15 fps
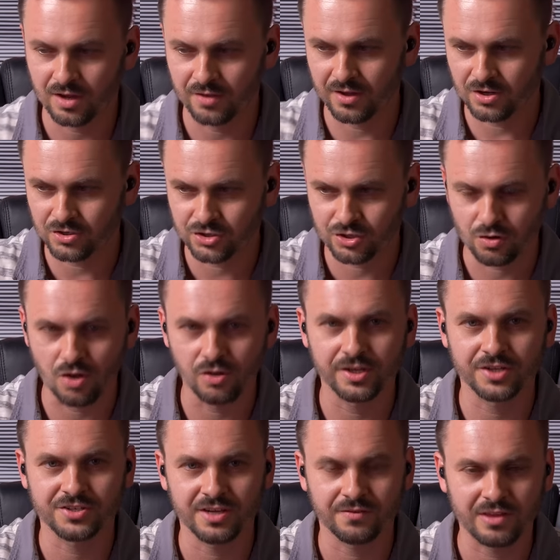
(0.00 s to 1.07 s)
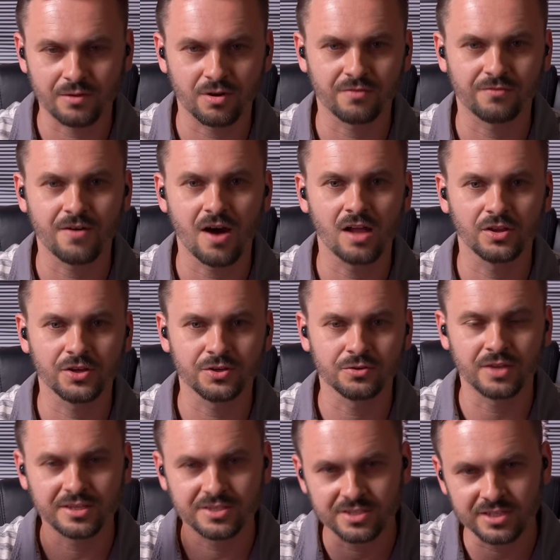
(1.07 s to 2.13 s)
that are scrolling to see if they want to follow
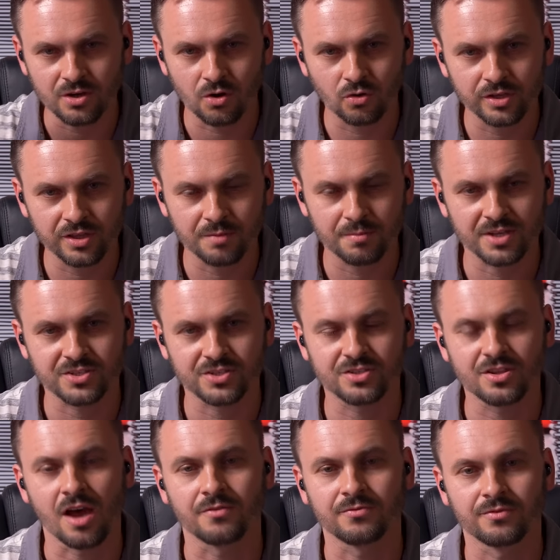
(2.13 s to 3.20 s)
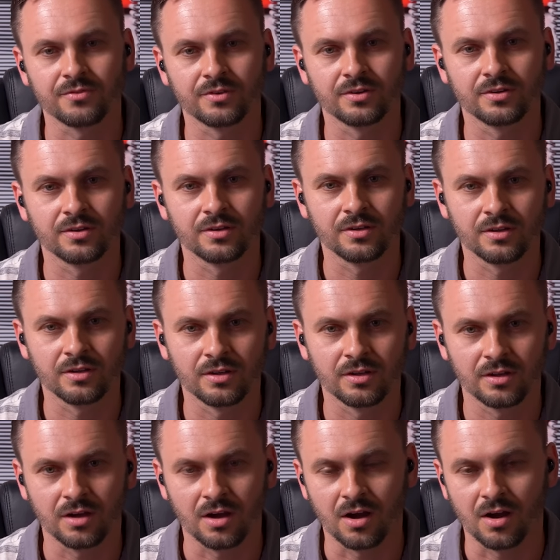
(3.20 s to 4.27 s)
you, they see only the best stuff.
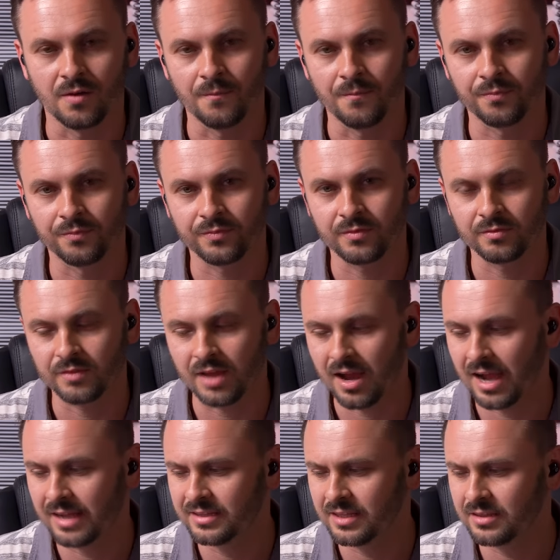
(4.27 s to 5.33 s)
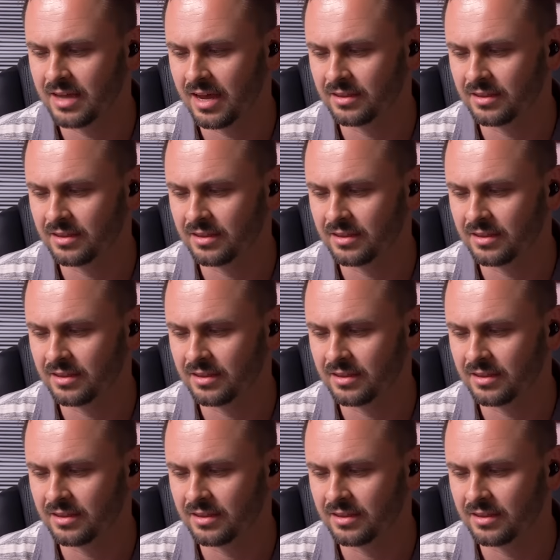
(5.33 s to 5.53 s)
Um, I did